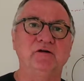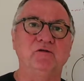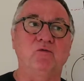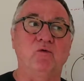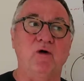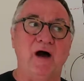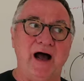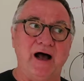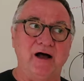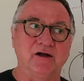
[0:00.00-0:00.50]

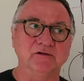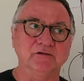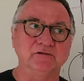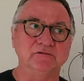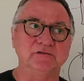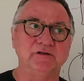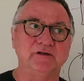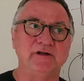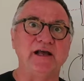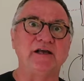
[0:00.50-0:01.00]

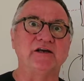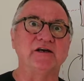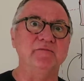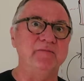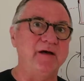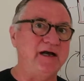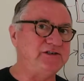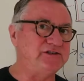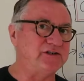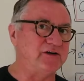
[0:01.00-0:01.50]
Well, they can
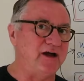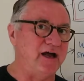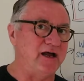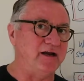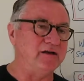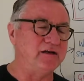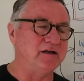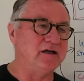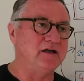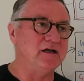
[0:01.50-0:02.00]
measure
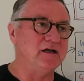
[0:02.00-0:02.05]
it.